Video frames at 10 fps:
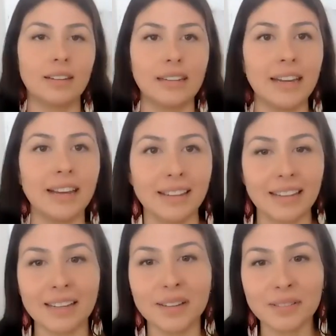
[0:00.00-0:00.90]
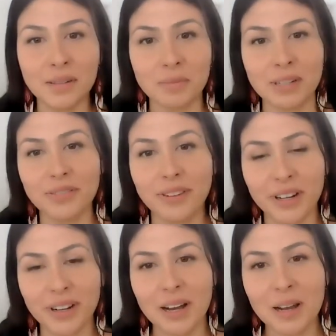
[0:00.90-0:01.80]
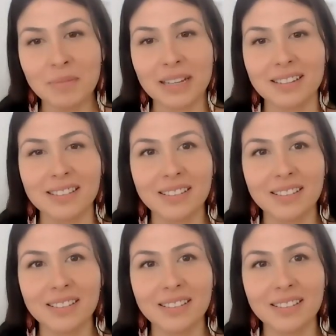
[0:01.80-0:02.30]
Yeah, thank you so much for your comments.